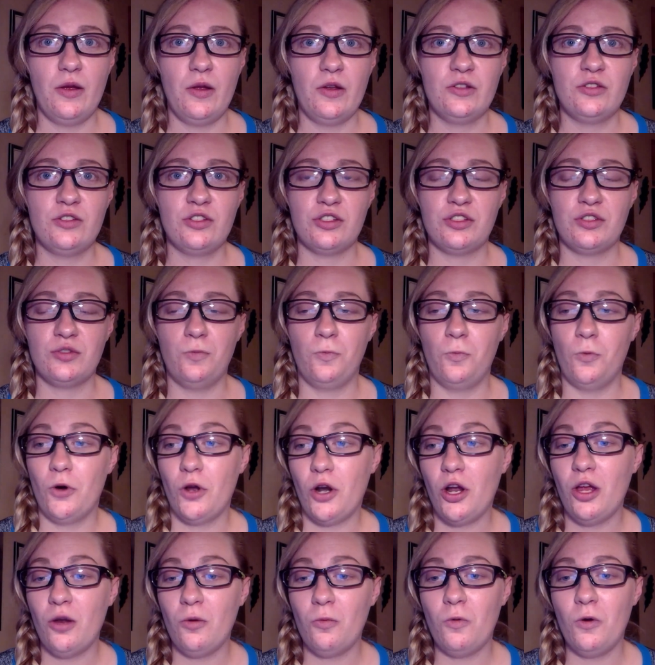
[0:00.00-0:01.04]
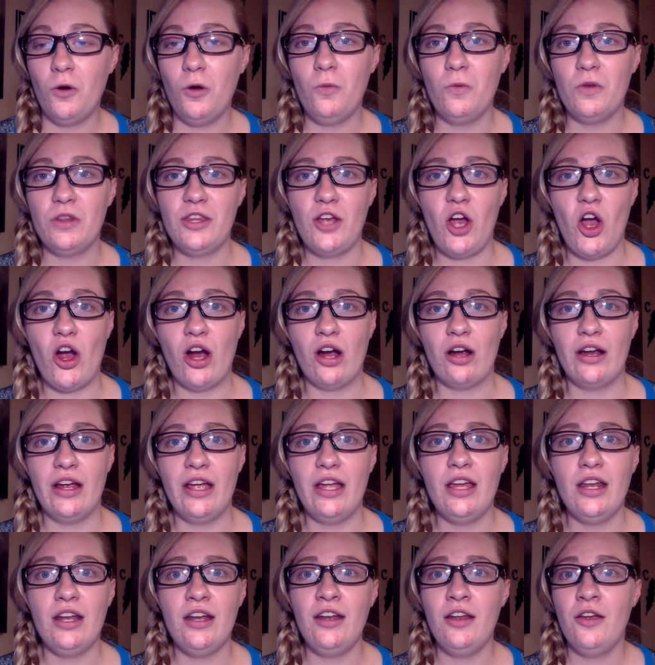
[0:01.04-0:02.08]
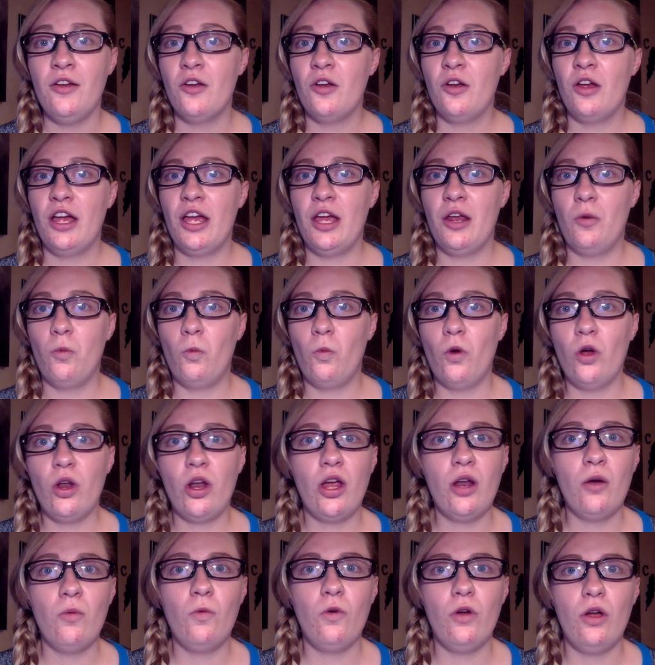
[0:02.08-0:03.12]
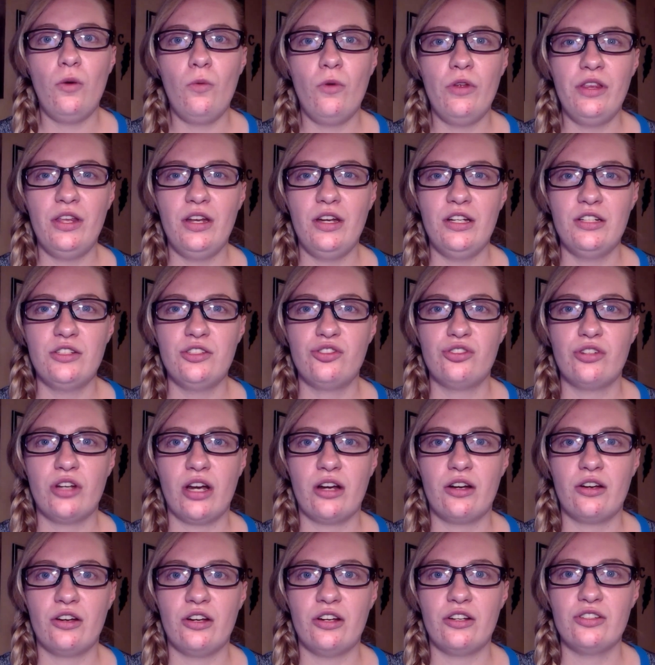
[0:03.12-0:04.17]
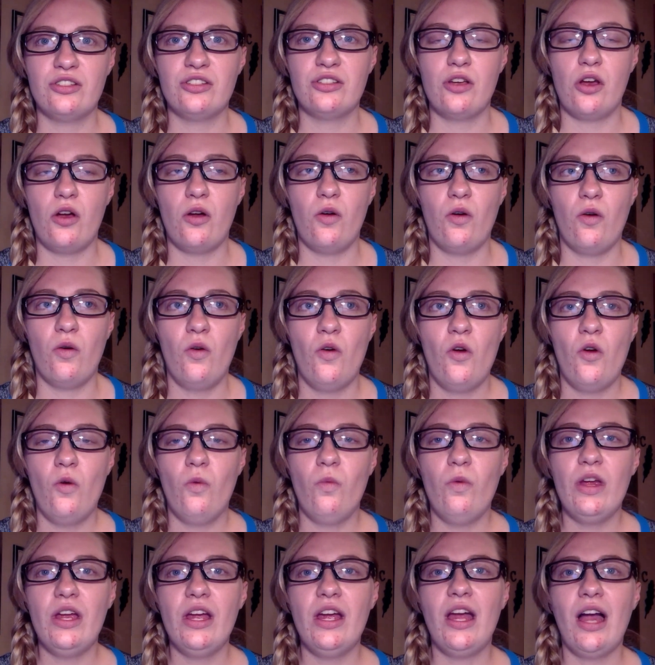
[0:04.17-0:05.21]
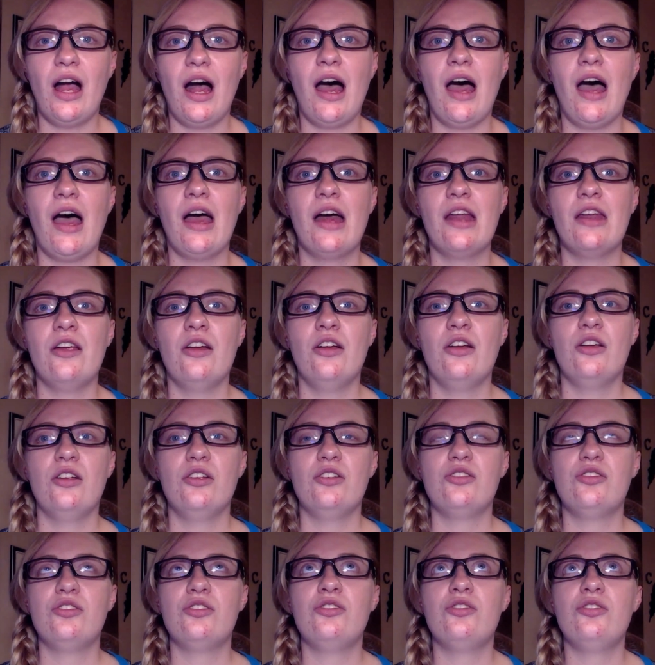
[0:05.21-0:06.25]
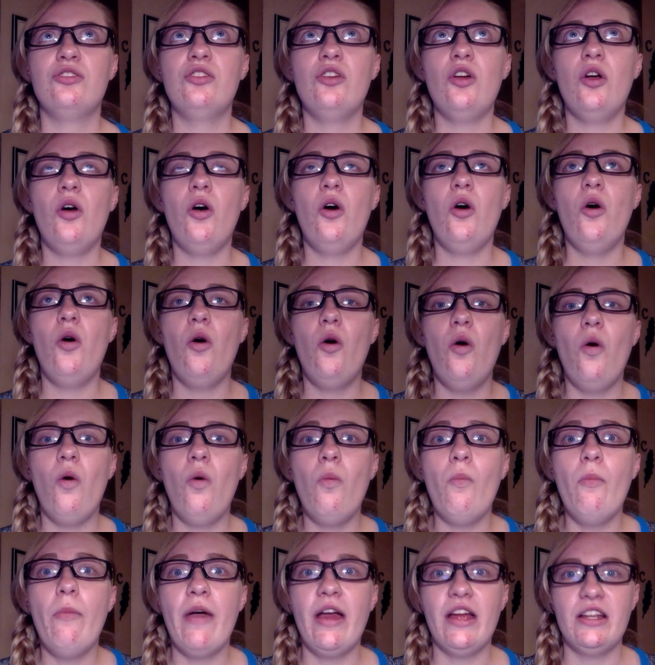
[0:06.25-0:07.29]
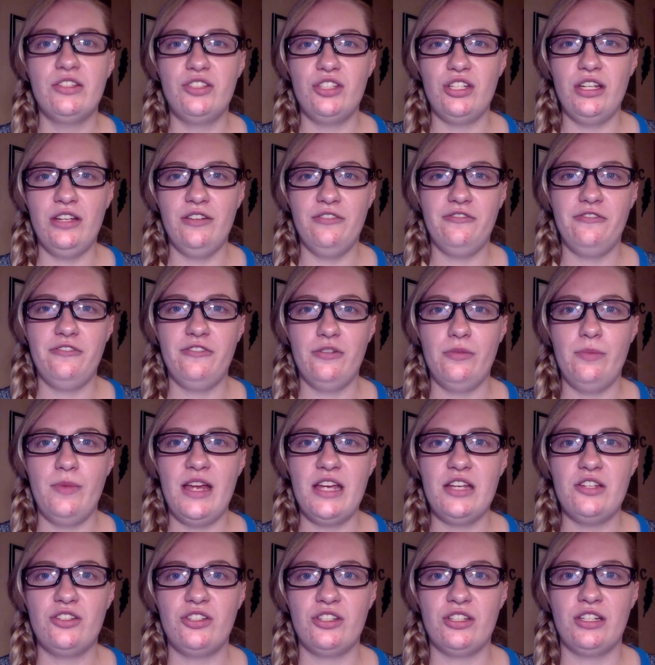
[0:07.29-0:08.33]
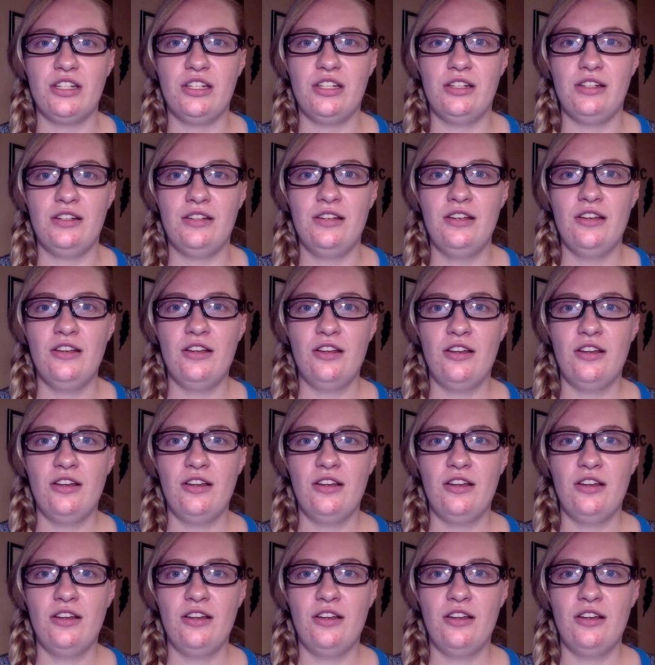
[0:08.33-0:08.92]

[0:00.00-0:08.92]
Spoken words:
just one-on-one with the RN and one-on-one with an instructor. So we got so much information